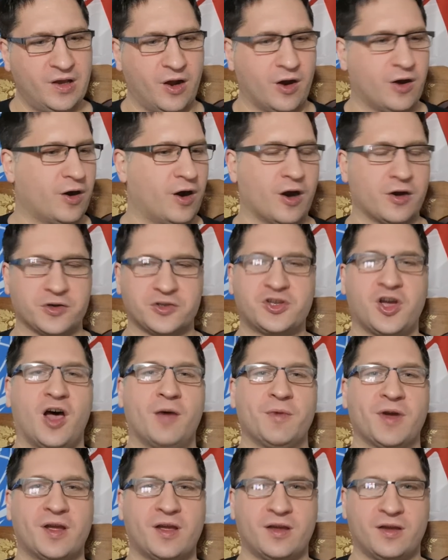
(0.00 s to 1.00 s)
our, our
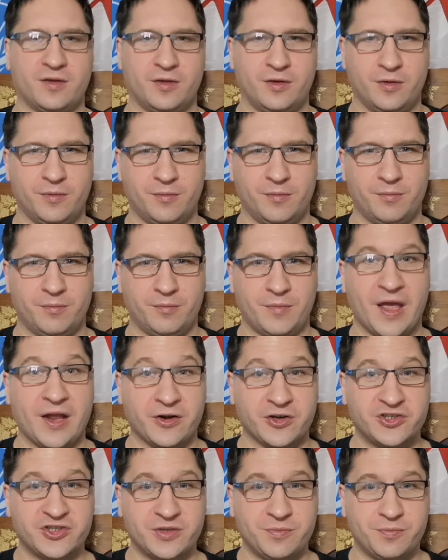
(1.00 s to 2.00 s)
atomic
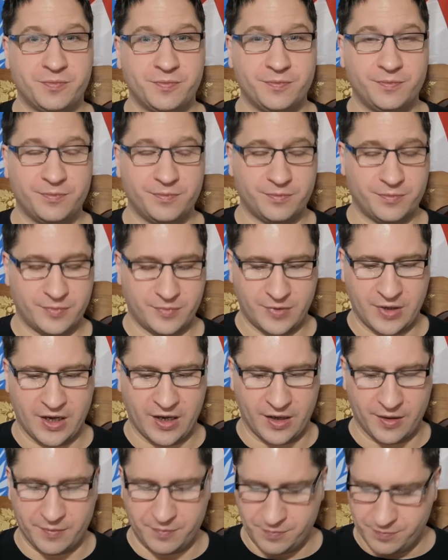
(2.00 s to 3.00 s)
energy
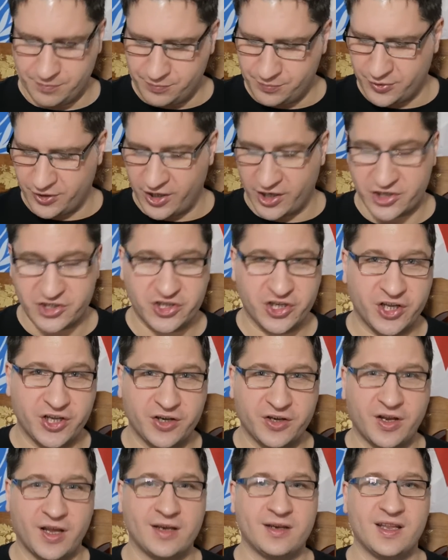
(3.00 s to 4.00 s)
uh,
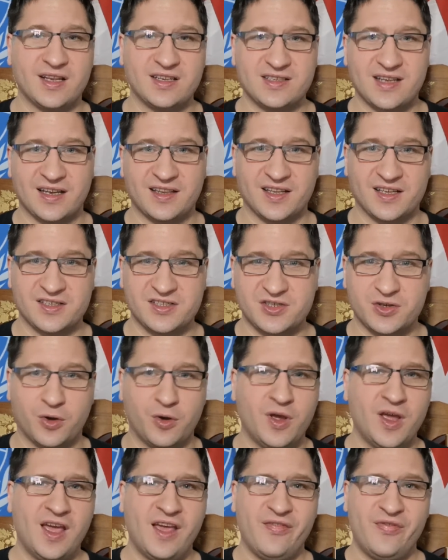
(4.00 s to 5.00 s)
production and things like this.
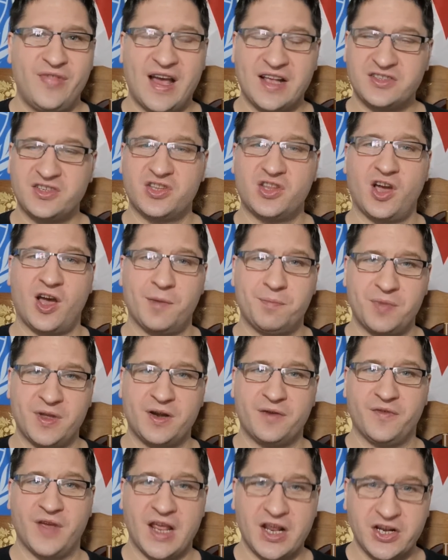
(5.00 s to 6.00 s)
So that's a top
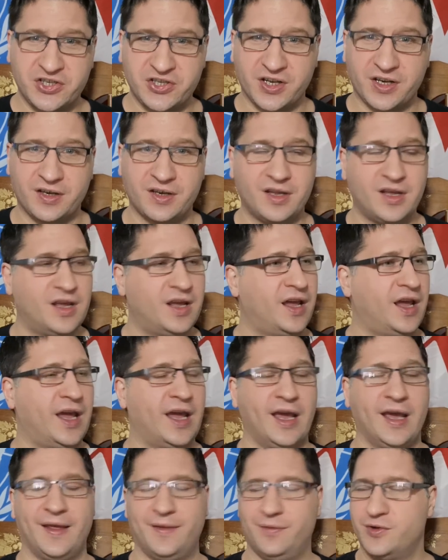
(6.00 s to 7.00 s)
innovation,
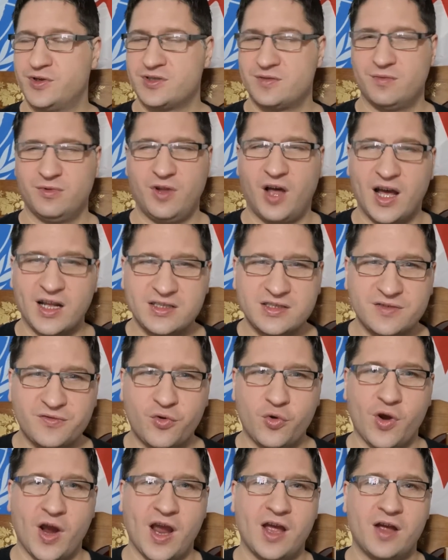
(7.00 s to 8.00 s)
and there's lots
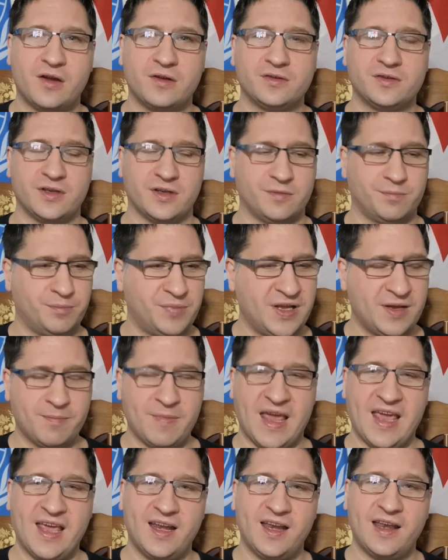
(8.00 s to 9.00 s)
of ground and
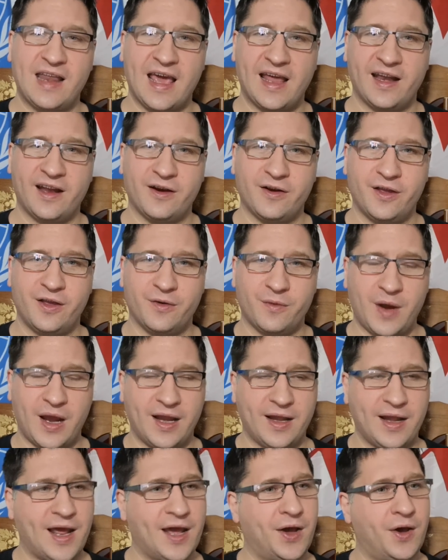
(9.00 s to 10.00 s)
being made in that area
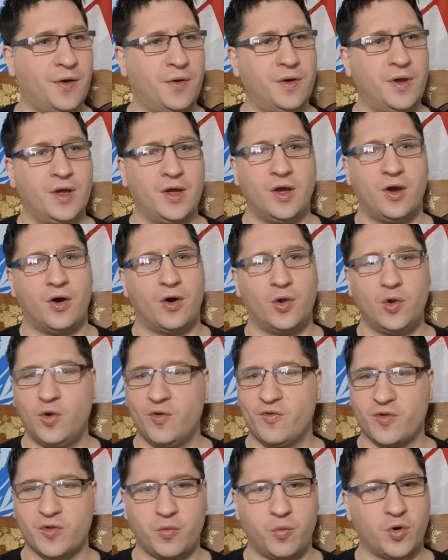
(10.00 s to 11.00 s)
right now, all
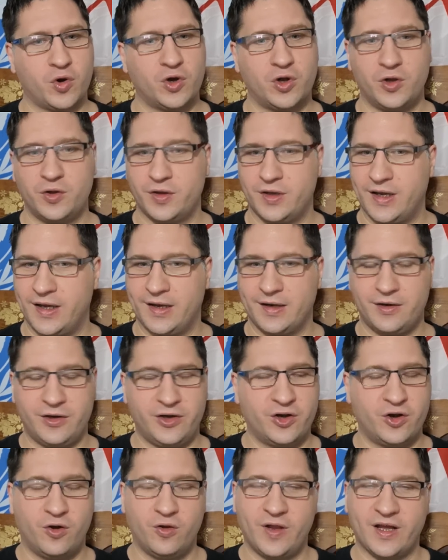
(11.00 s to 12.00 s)
over the world.
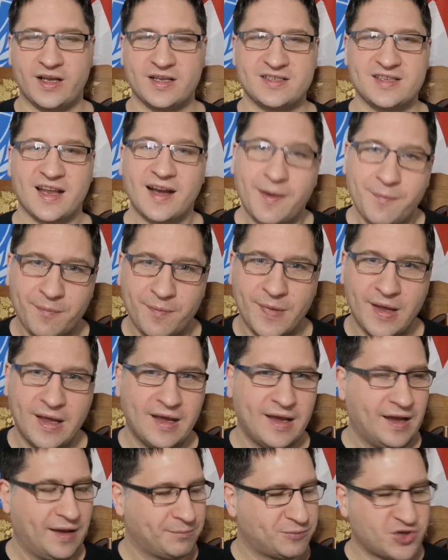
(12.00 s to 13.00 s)
And you know, like I said, I'm
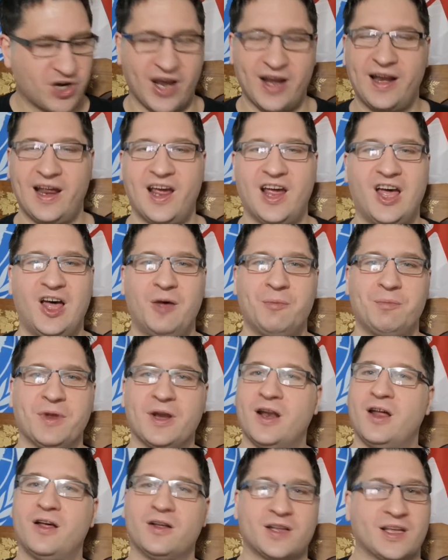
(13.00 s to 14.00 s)
I'm trying to help,
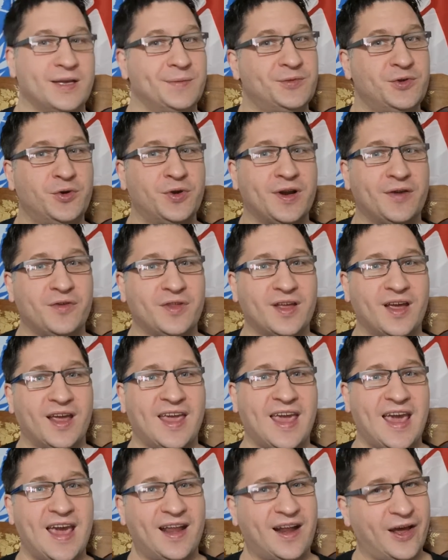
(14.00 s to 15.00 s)
and I'll keep doing everything I
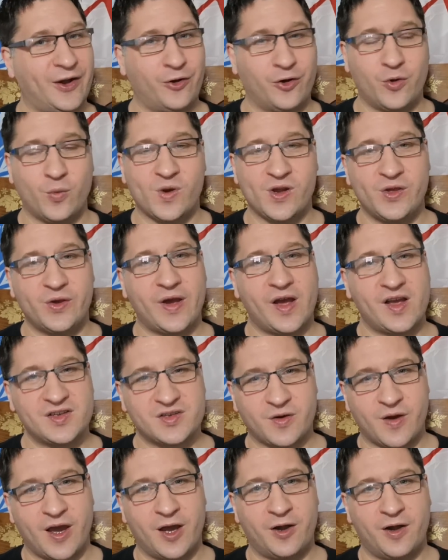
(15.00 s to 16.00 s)
can. I don't know where you
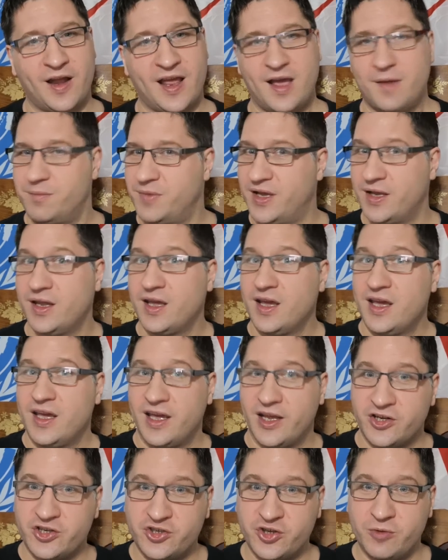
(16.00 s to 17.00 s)
guys are at on that, but
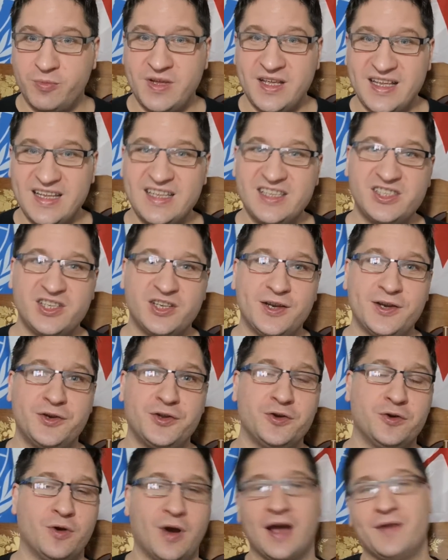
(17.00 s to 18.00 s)
it should be easy to
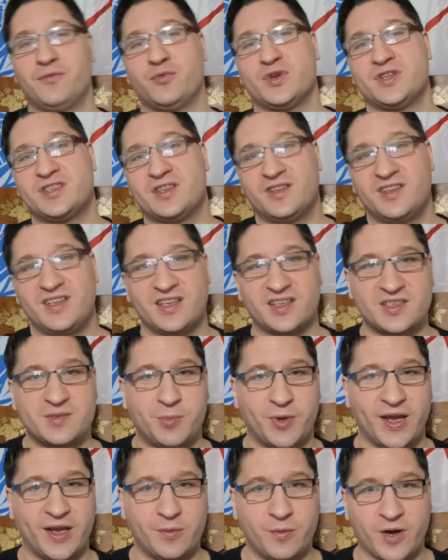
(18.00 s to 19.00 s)
do. I've recently
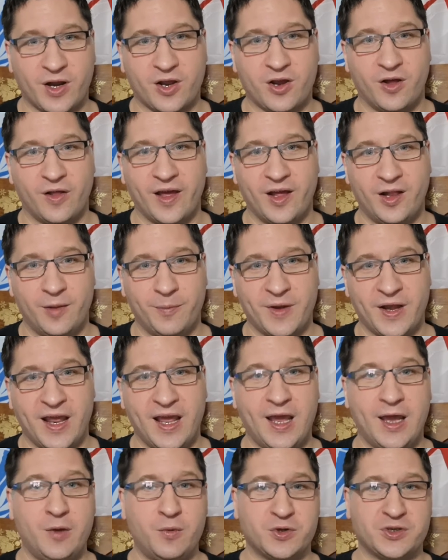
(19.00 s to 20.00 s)
explained what I call element
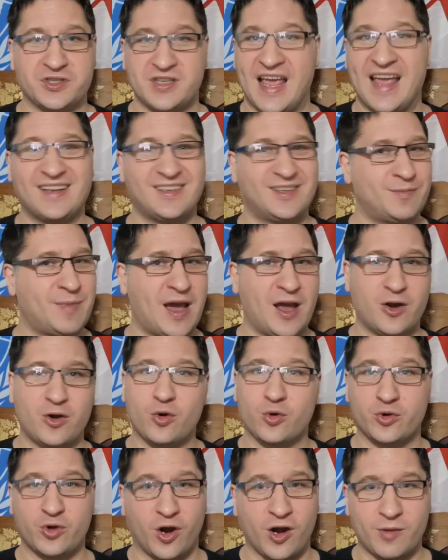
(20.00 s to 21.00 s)
A, which is antimatter
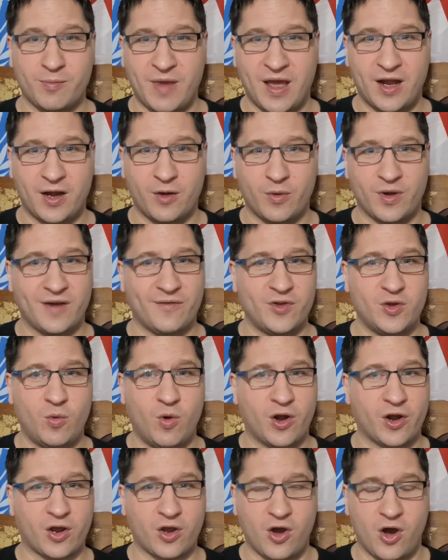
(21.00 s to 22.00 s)
or dark matter, whatever you
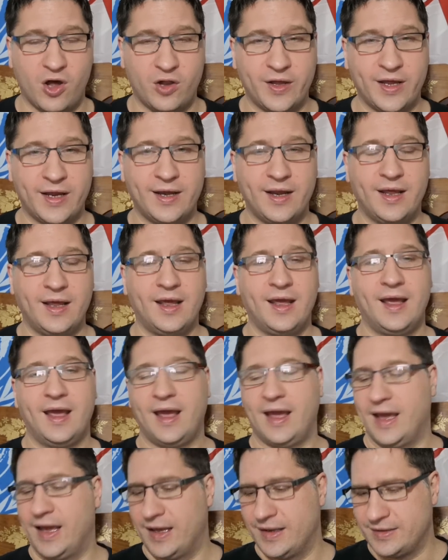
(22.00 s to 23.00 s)
want to call it,
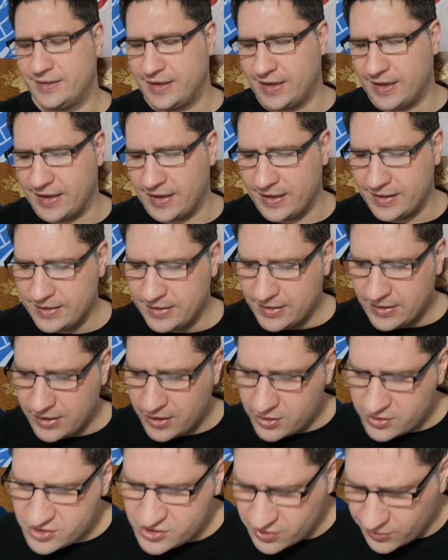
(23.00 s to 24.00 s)
and uh,
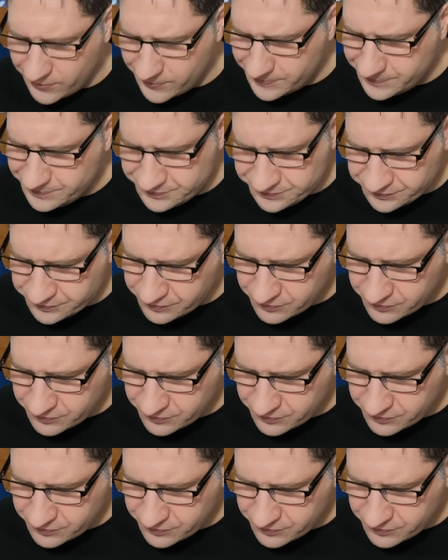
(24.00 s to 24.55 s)
so